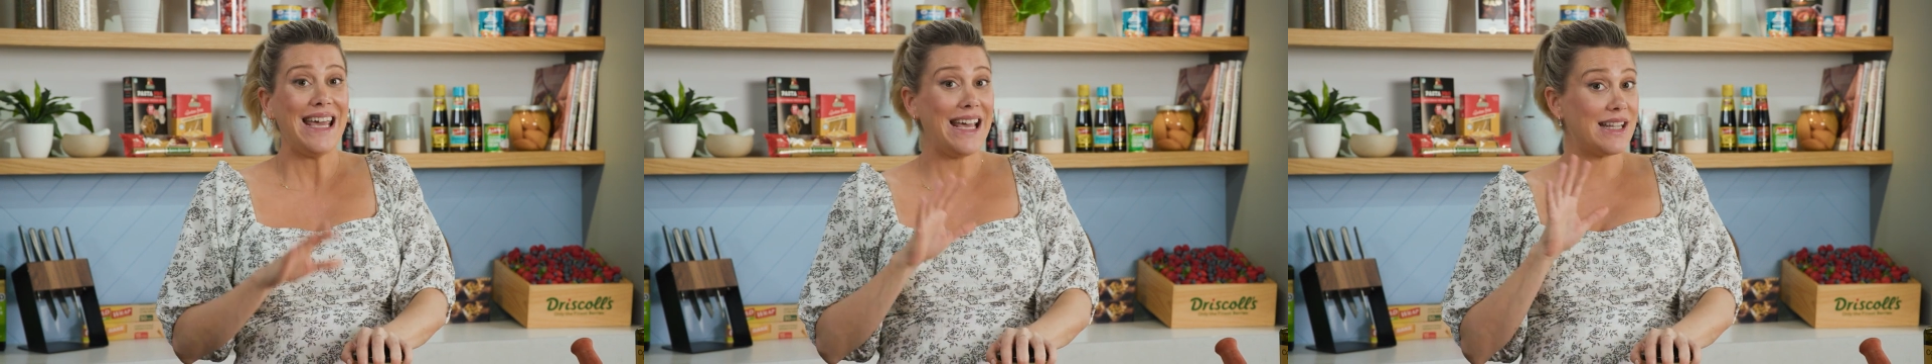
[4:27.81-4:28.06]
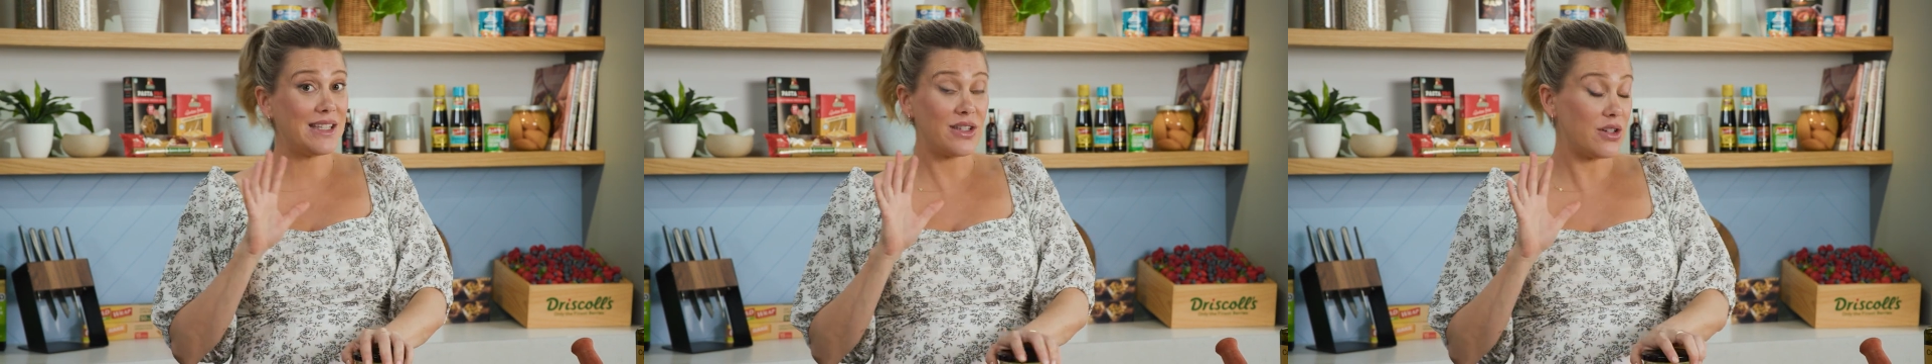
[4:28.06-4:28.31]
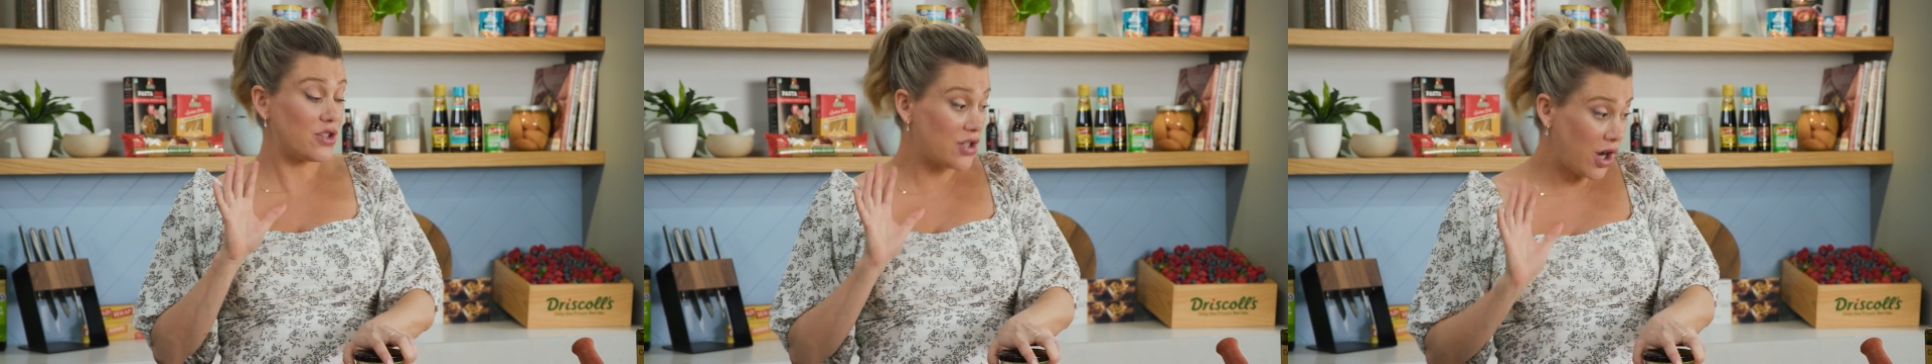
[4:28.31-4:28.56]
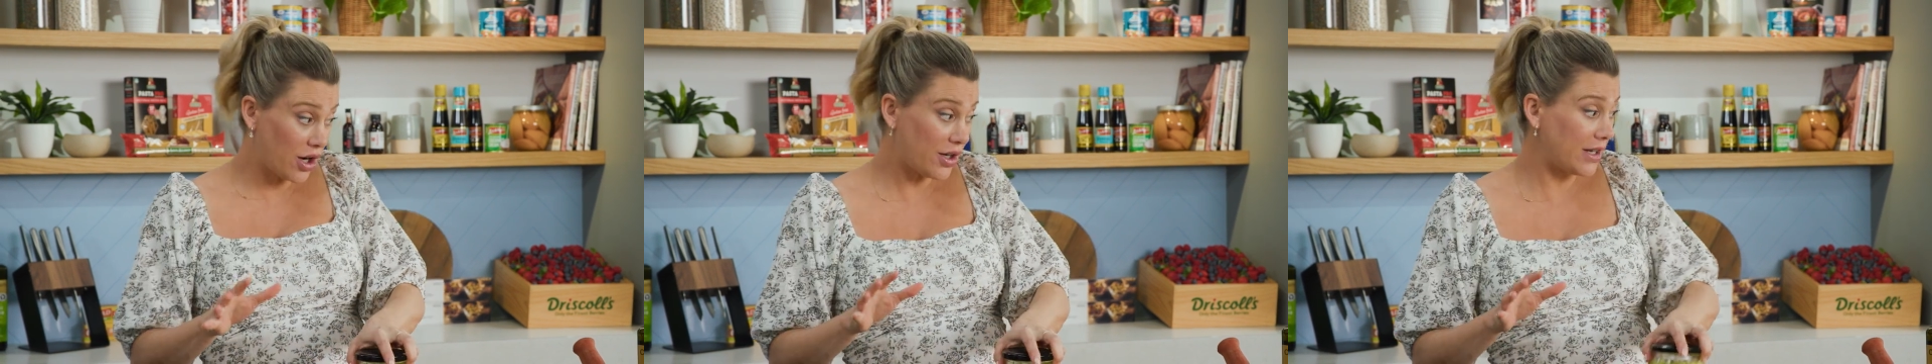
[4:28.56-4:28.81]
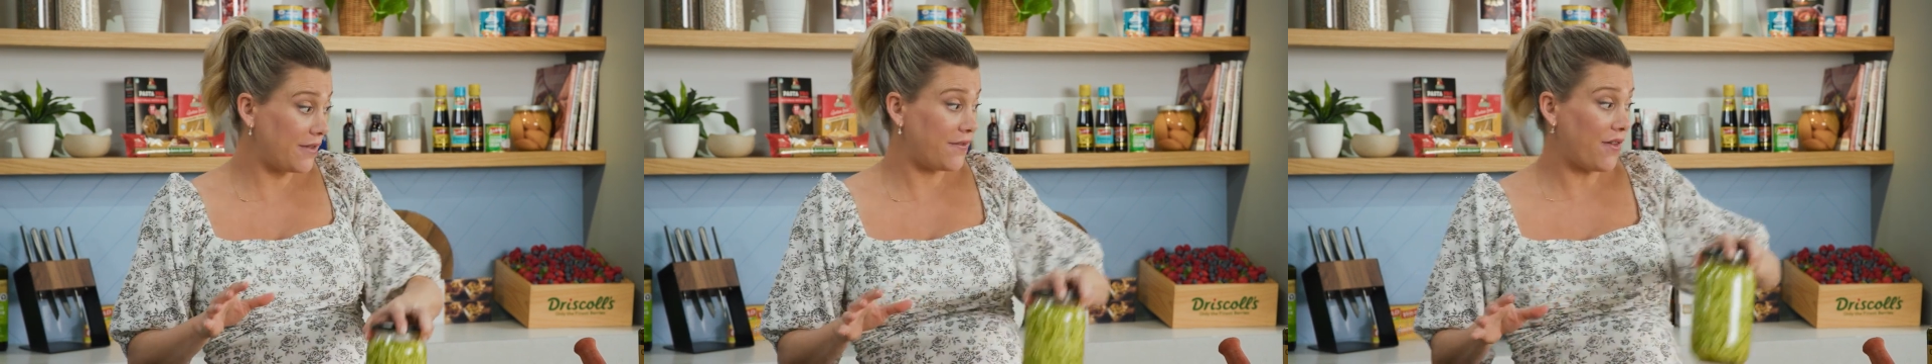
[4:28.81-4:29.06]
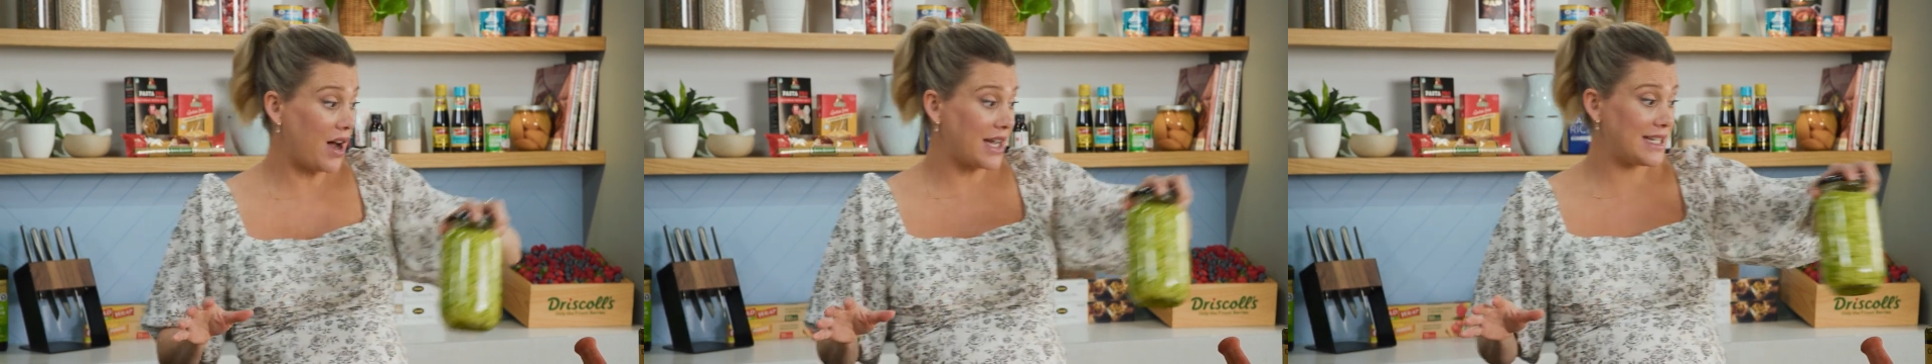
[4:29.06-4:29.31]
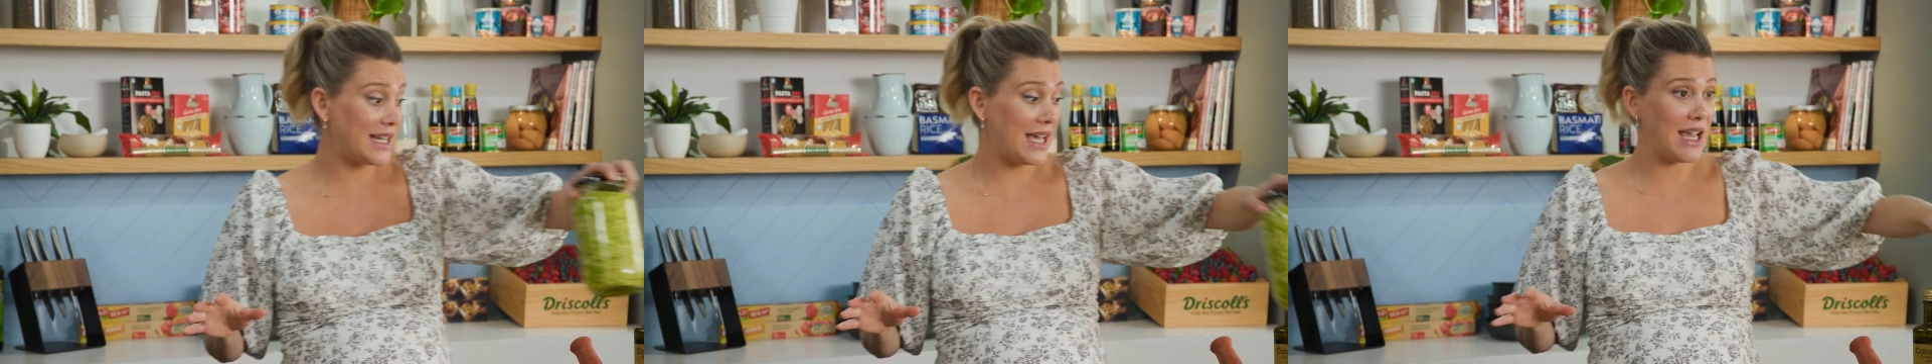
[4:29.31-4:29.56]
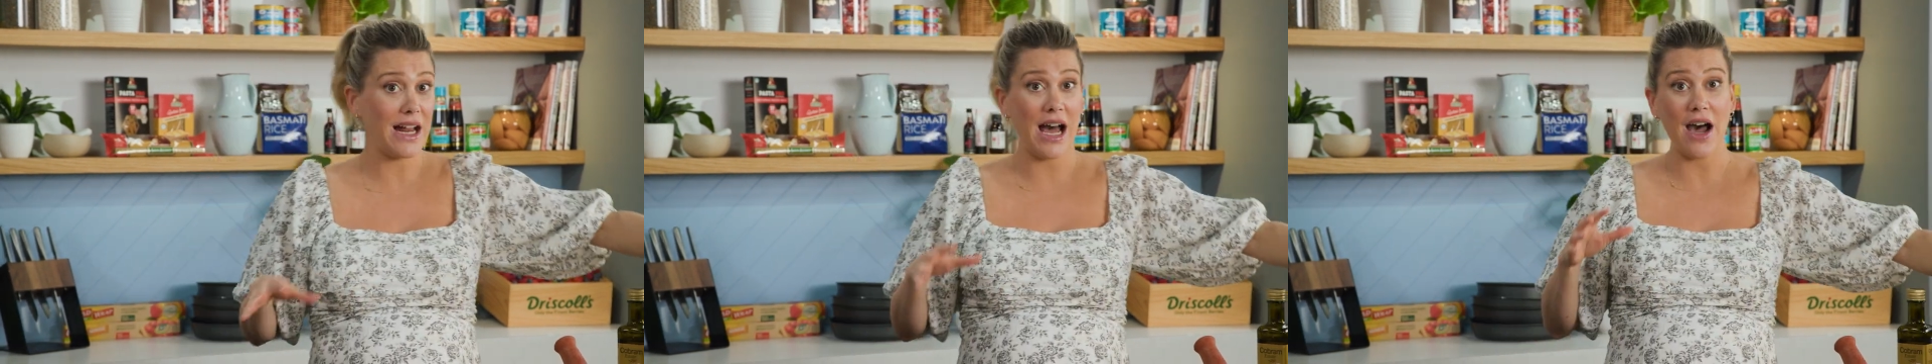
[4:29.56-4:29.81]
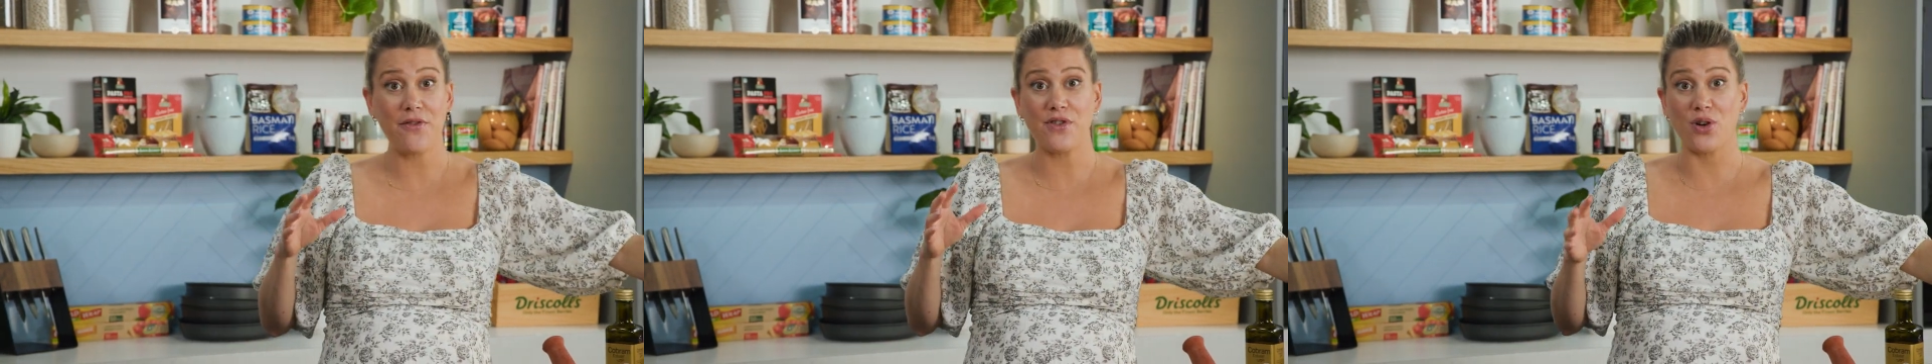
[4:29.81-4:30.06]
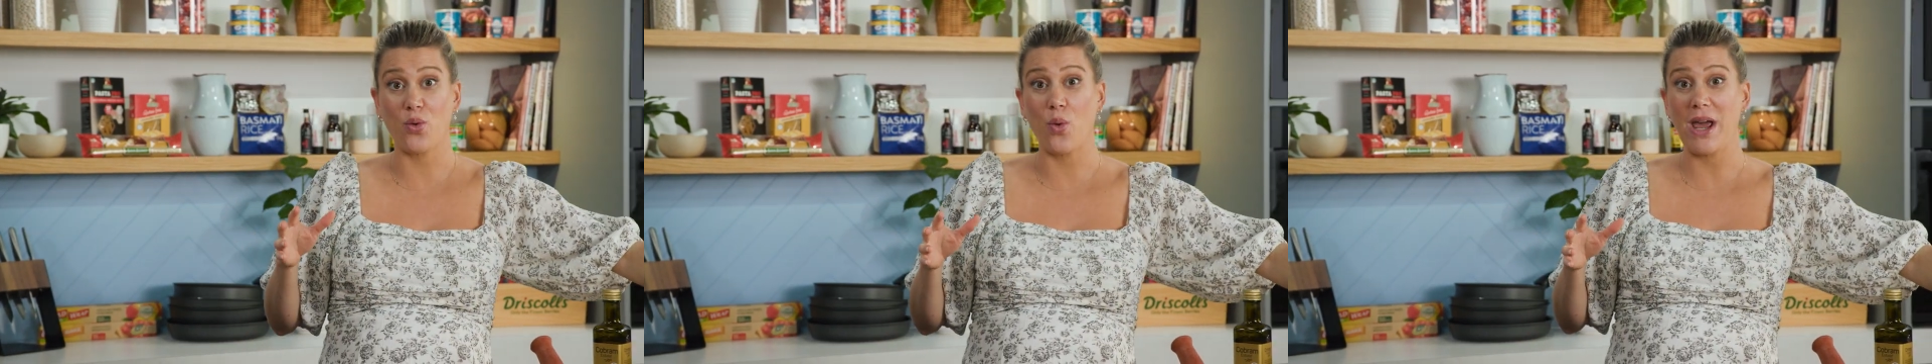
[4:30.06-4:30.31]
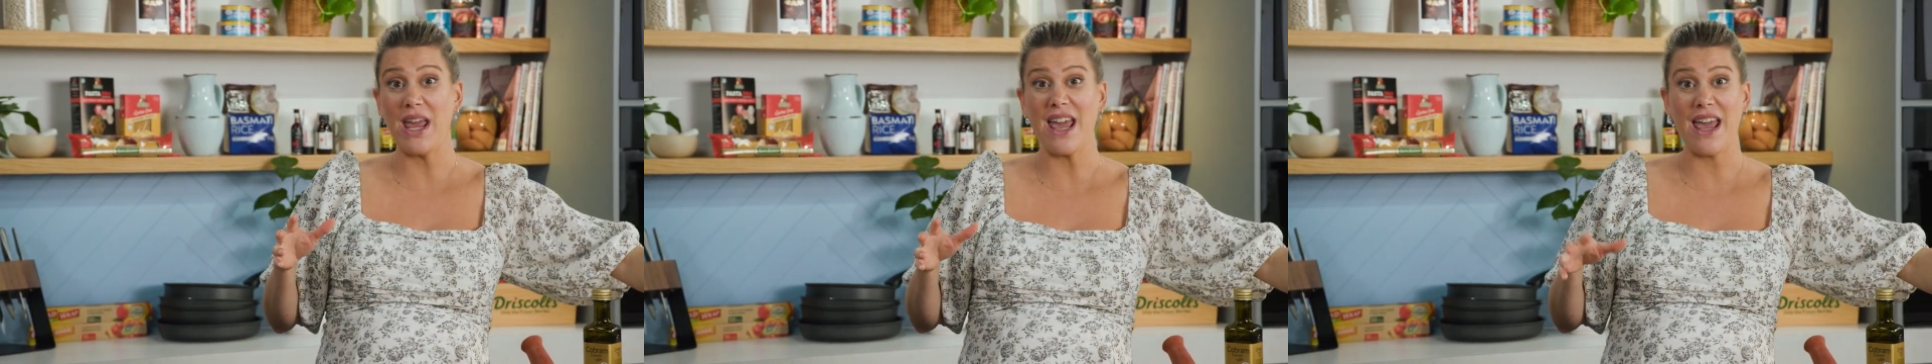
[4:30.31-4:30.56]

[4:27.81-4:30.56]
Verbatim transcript: It's totally fine to eat after a week,